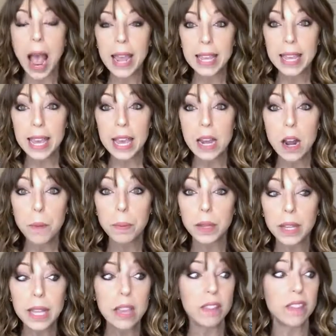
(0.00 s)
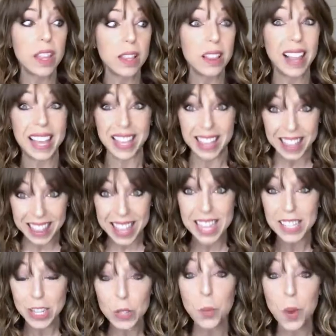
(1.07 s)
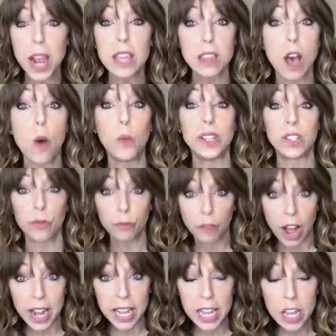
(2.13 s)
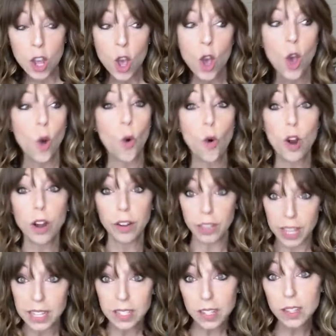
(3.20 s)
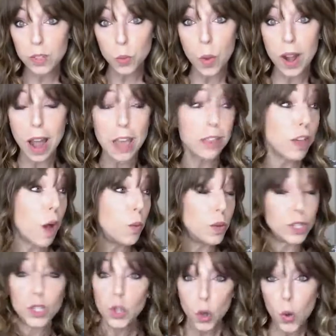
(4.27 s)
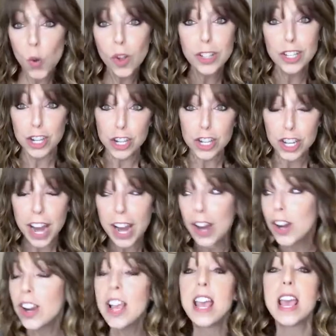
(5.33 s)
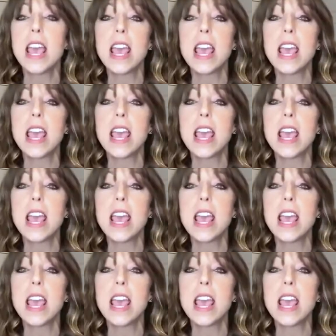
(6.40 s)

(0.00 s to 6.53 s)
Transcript: I cannot believe that like this is what I thought was funny, or this is what I thought was cool to share.